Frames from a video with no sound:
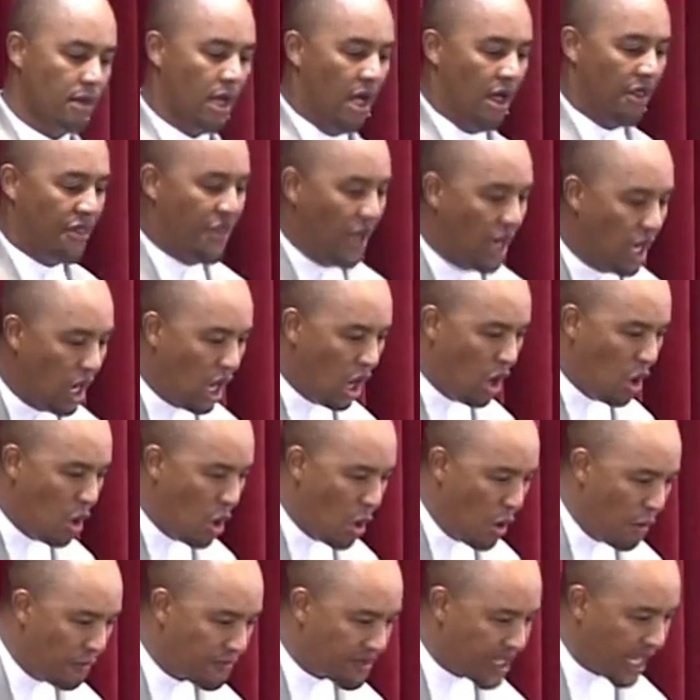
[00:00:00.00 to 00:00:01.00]
The
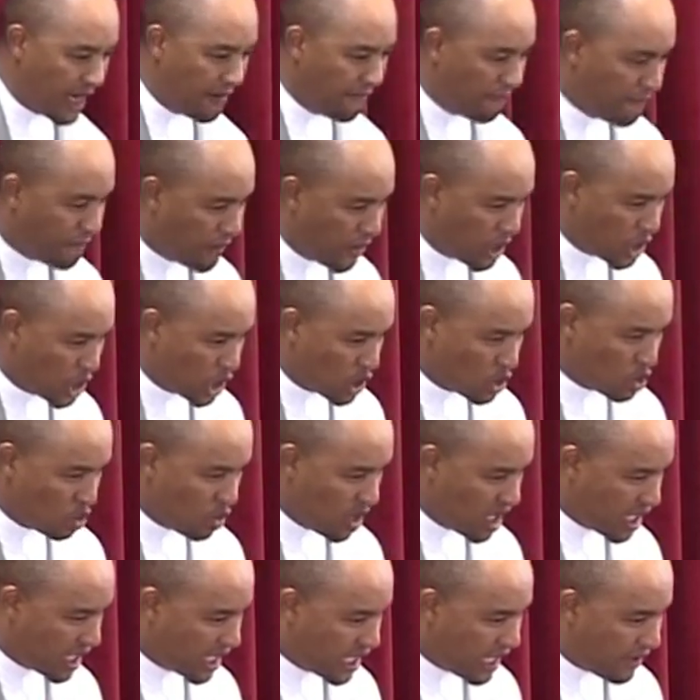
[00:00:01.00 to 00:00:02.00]
loaves and fishes
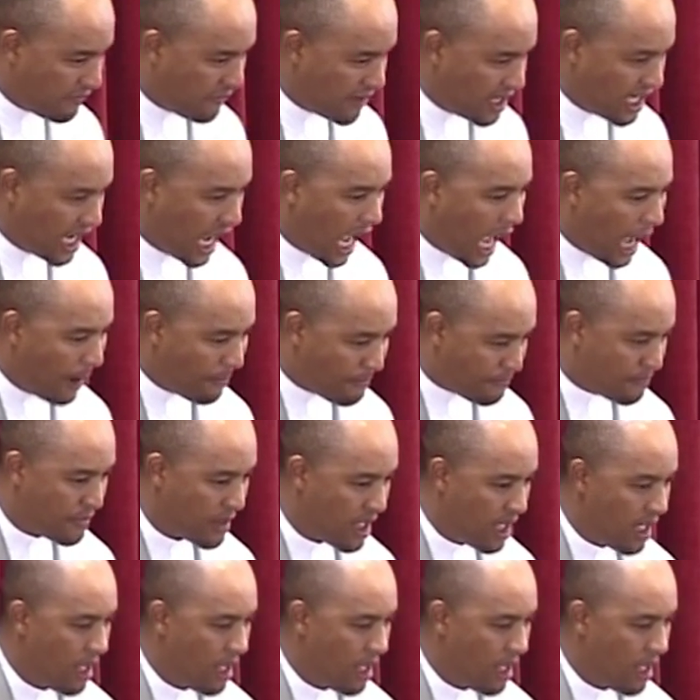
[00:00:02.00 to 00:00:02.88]
were given up